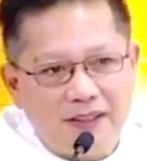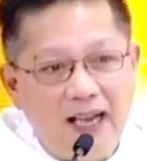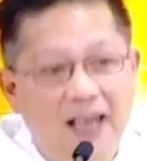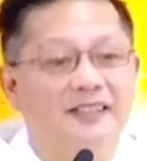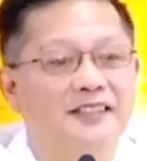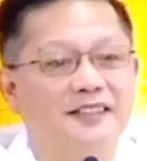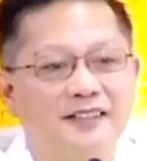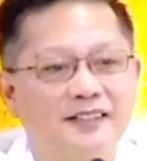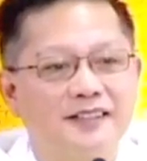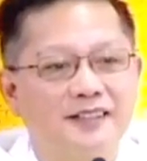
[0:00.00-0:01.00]

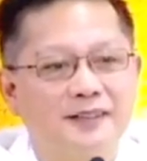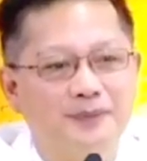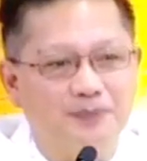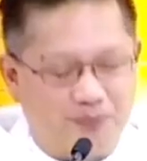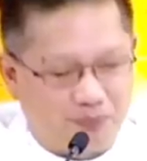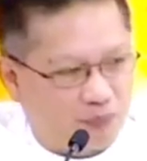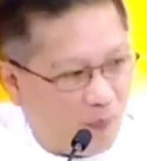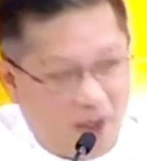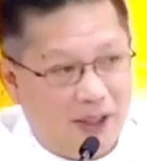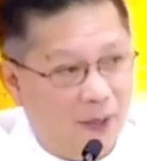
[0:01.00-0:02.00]
us?
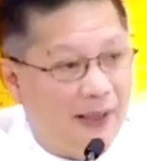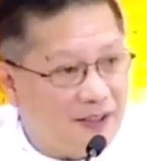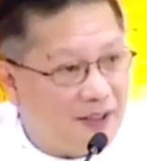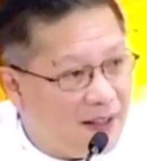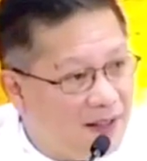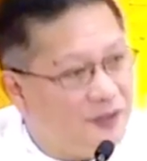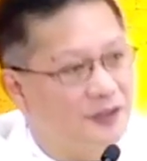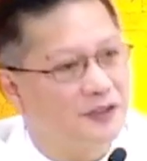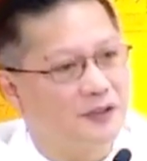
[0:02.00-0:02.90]
You want to change?